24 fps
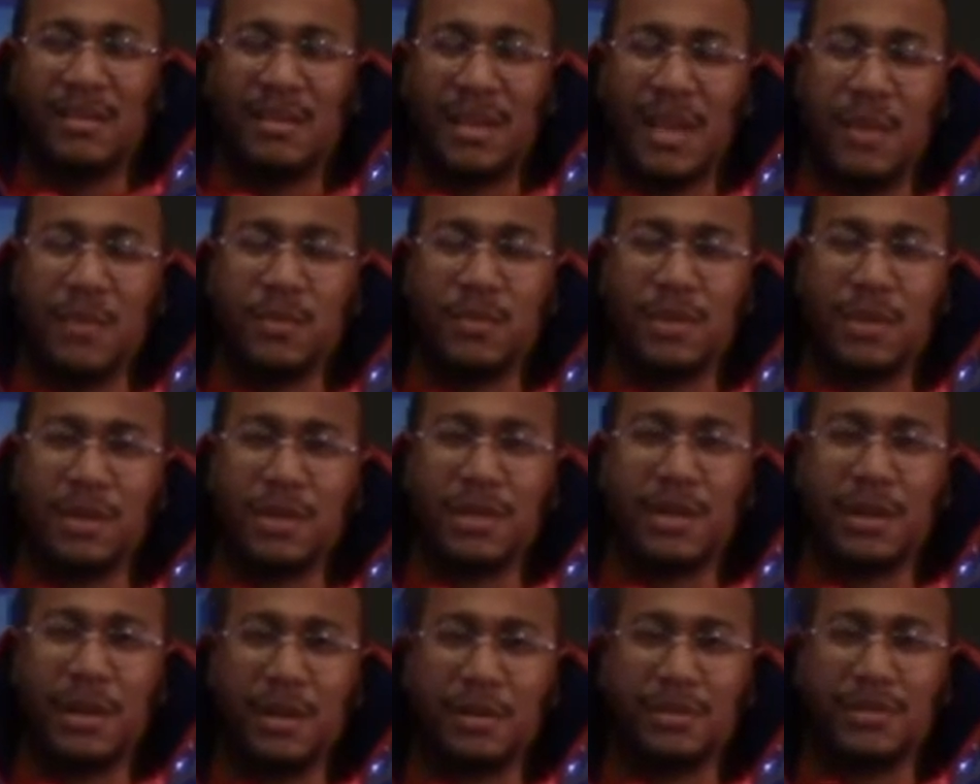They
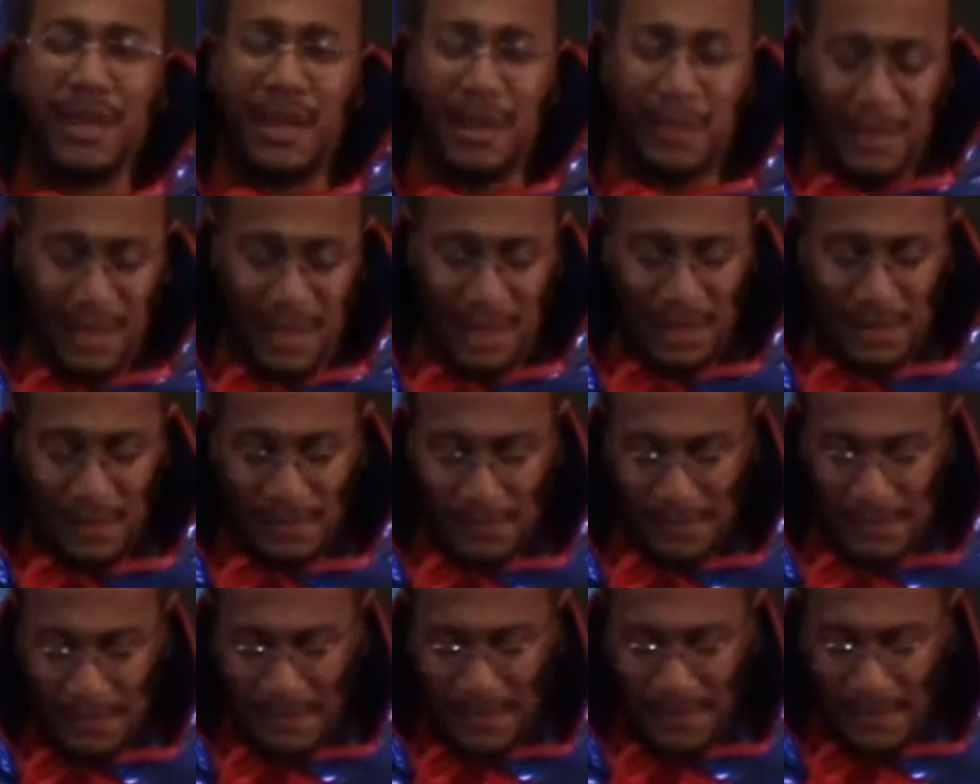really hurt that man.
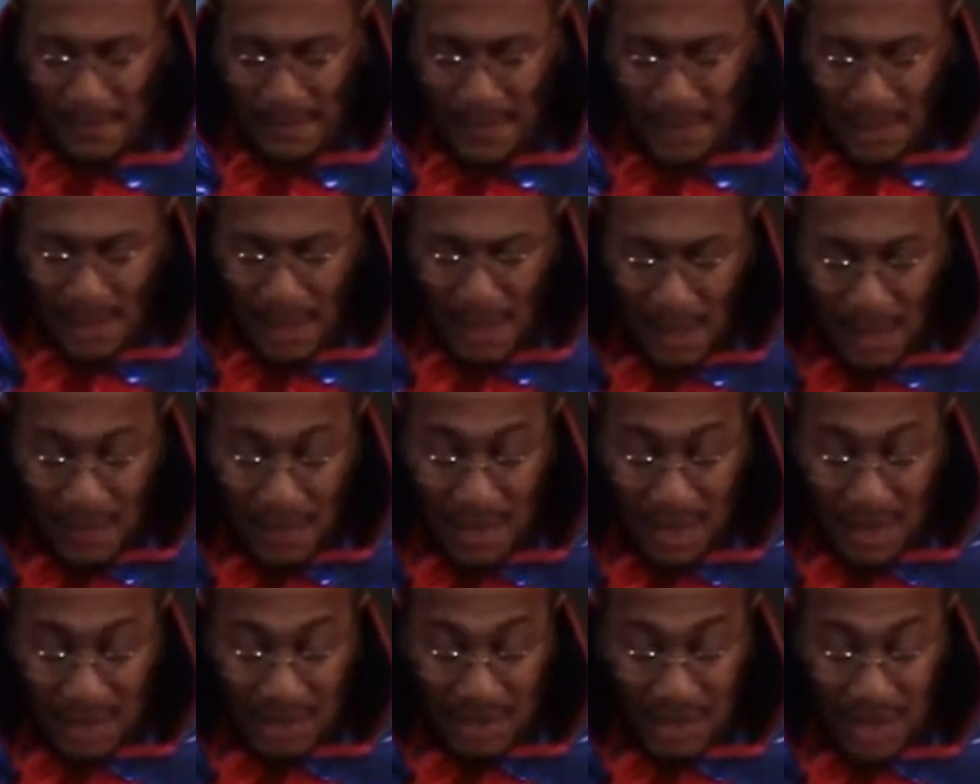
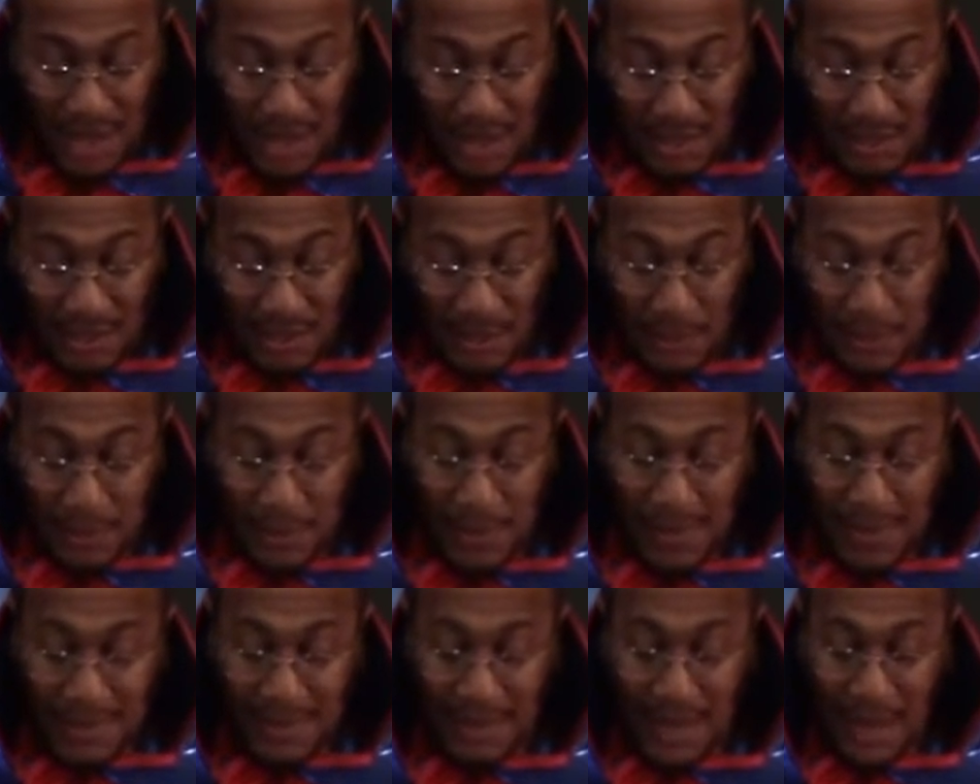By chance, a
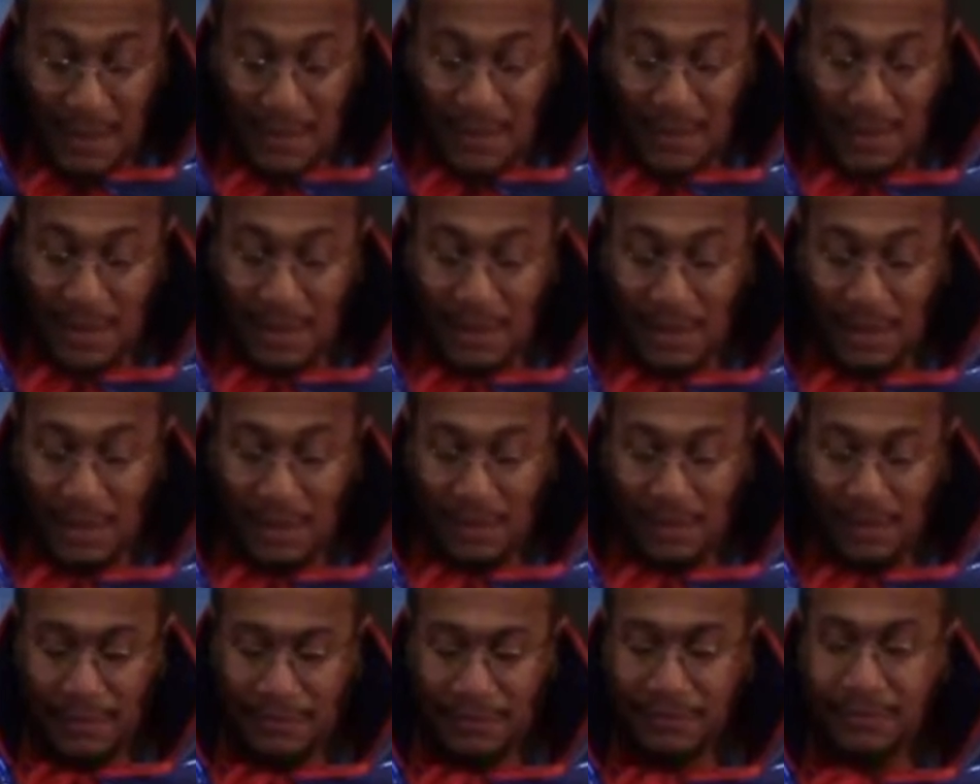priest came along.